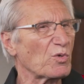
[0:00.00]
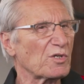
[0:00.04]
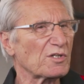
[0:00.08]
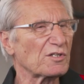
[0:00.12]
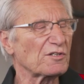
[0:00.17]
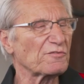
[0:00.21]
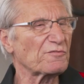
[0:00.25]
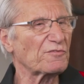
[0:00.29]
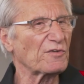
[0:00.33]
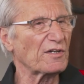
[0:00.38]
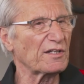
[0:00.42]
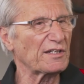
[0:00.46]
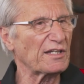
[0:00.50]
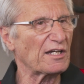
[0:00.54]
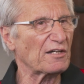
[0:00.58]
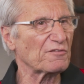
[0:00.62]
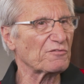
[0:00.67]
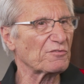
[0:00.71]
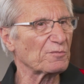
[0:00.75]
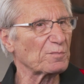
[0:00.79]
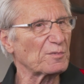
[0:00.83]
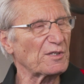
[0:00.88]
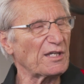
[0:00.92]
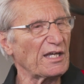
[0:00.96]
wanted to find
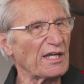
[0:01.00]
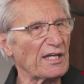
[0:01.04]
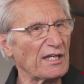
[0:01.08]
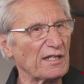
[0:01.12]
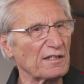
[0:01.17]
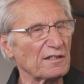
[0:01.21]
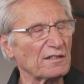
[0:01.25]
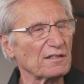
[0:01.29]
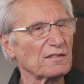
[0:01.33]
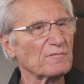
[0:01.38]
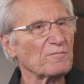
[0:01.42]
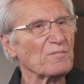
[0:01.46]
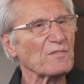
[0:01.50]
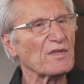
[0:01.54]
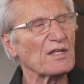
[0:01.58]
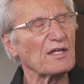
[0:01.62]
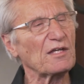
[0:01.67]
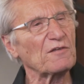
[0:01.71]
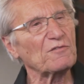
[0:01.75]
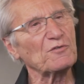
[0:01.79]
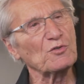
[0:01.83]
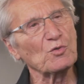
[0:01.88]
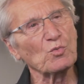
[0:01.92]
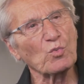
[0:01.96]
out from Kent,
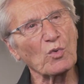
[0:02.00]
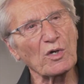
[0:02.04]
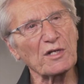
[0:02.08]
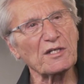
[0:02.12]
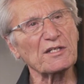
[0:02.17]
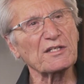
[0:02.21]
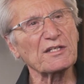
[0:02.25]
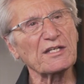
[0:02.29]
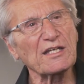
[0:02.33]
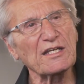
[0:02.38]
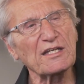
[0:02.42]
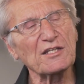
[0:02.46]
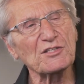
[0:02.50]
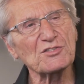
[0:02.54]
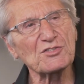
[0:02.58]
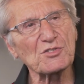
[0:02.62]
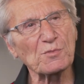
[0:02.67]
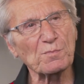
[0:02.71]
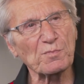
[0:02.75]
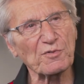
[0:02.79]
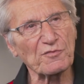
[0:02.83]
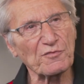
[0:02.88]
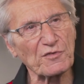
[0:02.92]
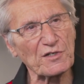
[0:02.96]
if you wanted to get
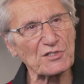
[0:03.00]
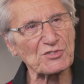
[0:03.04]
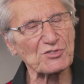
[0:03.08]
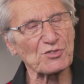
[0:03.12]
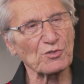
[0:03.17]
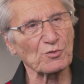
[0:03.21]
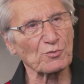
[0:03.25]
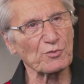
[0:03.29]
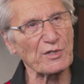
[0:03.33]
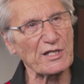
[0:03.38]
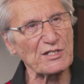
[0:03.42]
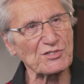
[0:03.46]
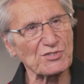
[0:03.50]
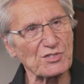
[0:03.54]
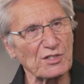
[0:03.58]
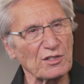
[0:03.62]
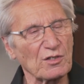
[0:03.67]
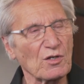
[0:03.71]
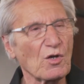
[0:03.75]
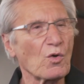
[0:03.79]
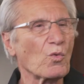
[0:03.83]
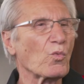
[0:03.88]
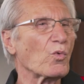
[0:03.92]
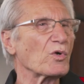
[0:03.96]
into professional
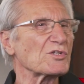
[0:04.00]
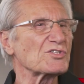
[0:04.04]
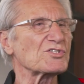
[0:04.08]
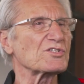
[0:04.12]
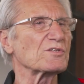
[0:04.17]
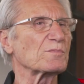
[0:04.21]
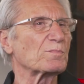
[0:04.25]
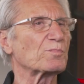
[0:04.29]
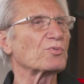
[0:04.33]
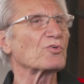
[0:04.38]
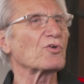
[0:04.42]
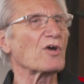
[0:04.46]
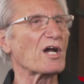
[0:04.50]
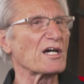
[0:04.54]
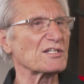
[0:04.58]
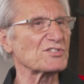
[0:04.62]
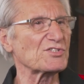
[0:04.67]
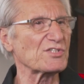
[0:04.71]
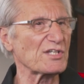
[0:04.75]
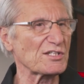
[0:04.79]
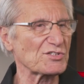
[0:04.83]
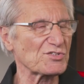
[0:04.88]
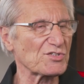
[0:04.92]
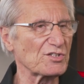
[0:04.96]
racing, what's the
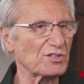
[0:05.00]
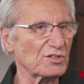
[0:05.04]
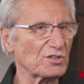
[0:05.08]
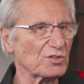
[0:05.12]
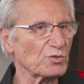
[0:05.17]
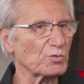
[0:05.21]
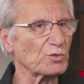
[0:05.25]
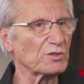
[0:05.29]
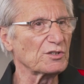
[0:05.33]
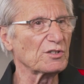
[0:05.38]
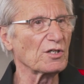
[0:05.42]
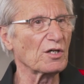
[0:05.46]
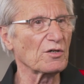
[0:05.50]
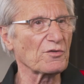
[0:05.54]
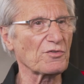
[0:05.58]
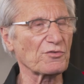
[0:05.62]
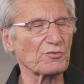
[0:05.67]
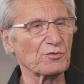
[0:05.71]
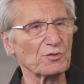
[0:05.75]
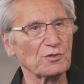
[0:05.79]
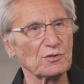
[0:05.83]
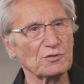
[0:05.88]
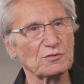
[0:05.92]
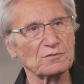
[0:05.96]
process that you would go
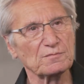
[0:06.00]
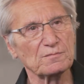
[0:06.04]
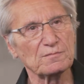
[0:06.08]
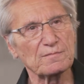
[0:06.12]
through?